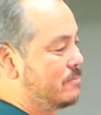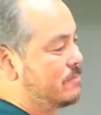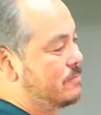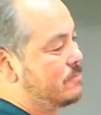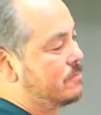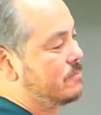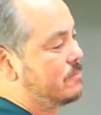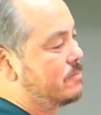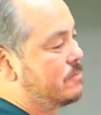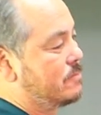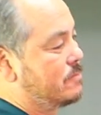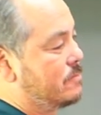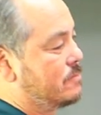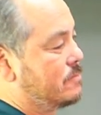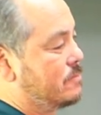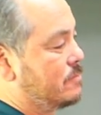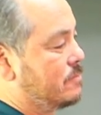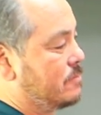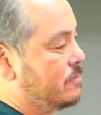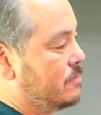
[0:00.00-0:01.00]

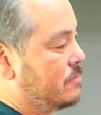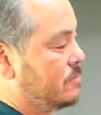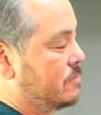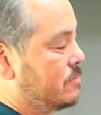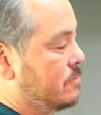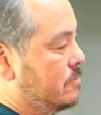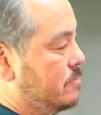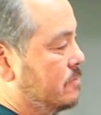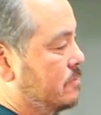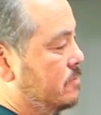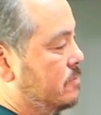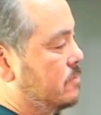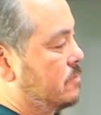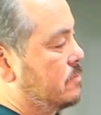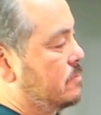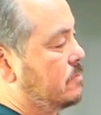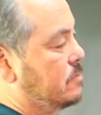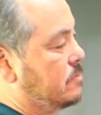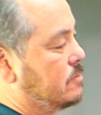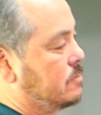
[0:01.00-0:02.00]

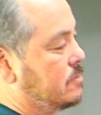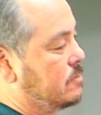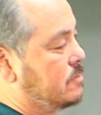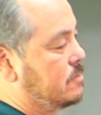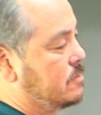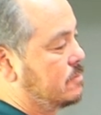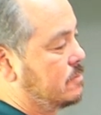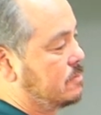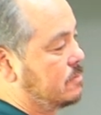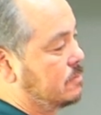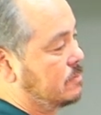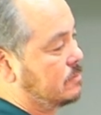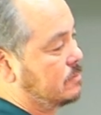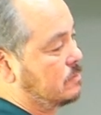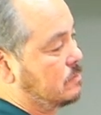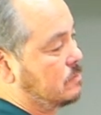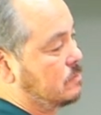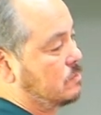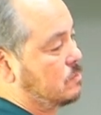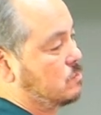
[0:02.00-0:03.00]

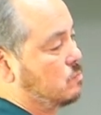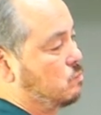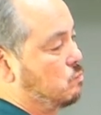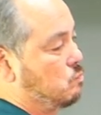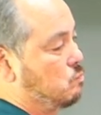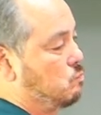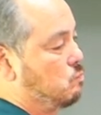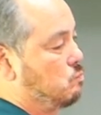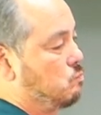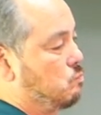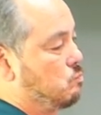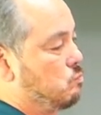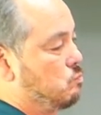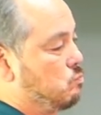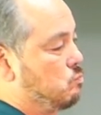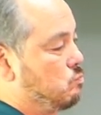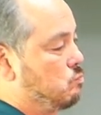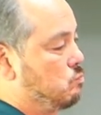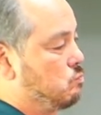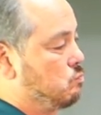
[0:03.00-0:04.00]

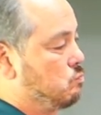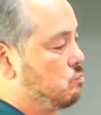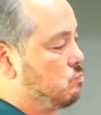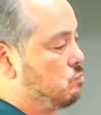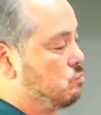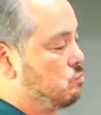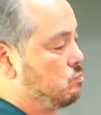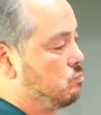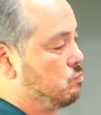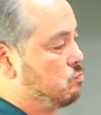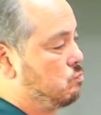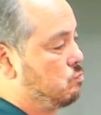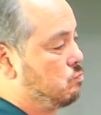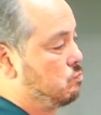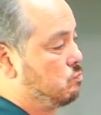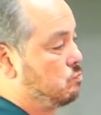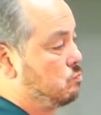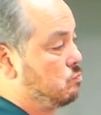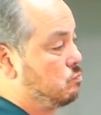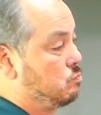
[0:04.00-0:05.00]

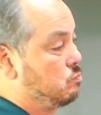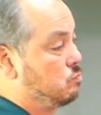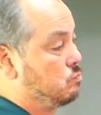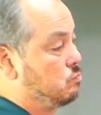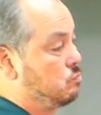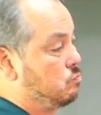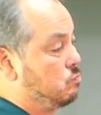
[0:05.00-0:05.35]
The person shown says nothing.